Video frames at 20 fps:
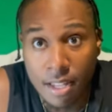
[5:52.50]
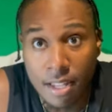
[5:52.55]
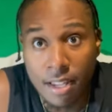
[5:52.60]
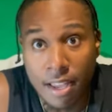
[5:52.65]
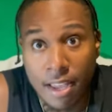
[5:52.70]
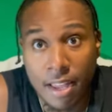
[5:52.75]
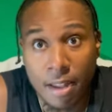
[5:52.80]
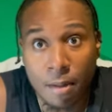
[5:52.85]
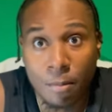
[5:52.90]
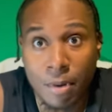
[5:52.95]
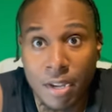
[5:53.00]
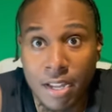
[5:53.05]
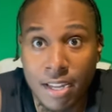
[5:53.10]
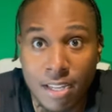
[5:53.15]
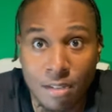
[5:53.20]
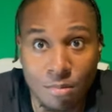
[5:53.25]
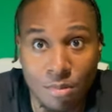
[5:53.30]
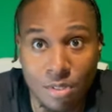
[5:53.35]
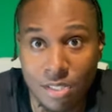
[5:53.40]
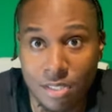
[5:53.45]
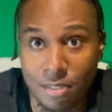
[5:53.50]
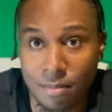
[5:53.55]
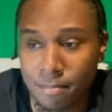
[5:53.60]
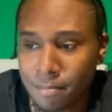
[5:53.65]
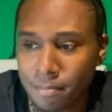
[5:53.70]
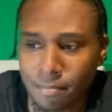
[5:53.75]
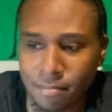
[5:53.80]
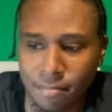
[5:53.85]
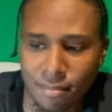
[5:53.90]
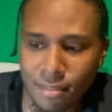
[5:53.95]
and when he just
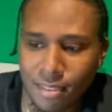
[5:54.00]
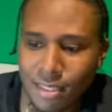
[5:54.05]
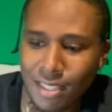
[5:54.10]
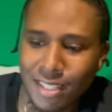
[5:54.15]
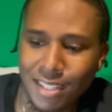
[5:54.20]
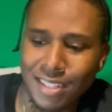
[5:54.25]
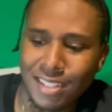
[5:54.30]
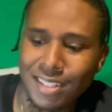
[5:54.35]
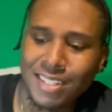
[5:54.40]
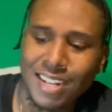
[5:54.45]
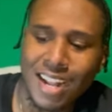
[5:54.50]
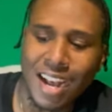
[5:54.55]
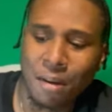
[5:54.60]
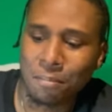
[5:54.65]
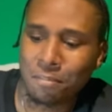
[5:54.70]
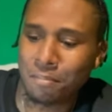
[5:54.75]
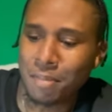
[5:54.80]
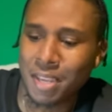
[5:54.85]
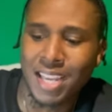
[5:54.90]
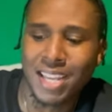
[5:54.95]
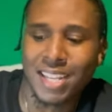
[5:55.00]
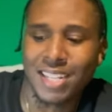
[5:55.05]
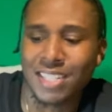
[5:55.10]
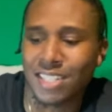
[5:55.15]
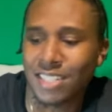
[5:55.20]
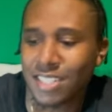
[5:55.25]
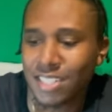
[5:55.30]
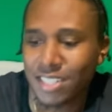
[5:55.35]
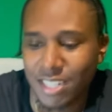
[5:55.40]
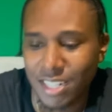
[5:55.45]
not
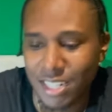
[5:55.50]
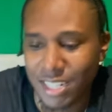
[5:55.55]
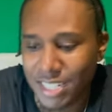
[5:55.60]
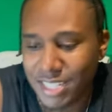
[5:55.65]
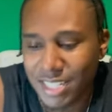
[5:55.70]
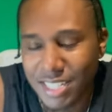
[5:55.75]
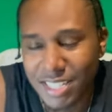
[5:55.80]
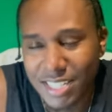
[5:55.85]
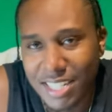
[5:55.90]
being a,